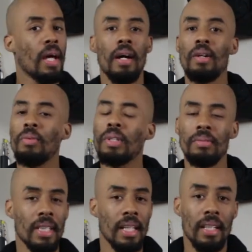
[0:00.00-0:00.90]
I don't want
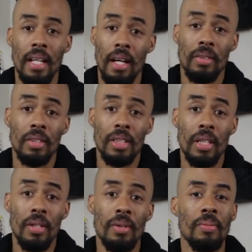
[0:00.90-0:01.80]
them taking down the
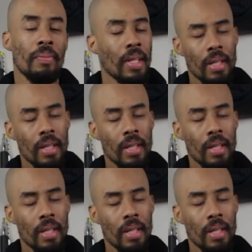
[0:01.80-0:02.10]
show.